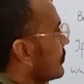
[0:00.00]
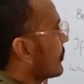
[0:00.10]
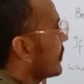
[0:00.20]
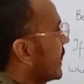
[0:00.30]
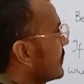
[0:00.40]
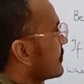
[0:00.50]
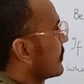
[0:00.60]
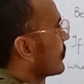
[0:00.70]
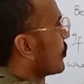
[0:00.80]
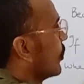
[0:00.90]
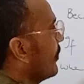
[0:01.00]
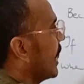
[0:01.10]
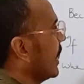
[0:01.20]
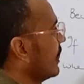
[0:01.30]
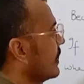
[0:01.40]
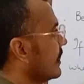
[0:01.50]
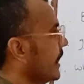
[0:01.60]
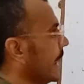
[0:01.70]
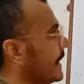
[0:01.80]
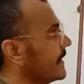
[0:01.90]
write comma,
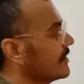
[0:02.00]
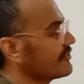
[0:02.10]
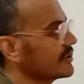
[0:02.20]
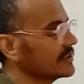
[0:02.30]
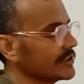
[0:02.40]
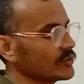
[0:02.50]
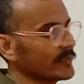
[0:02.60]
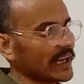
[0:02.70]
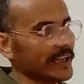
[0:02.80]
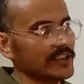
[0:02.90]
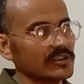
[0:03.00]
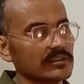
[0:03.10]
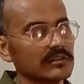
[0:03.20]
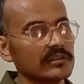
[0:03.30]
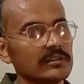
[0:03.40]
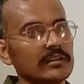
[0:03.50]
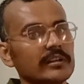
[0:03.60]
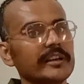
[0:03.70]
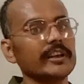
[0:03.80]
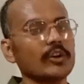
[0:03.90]
and then further you may write
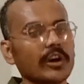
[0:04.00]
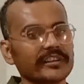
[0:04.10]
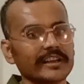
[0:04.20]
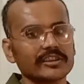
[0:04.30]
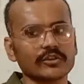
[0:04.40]
he knocked at the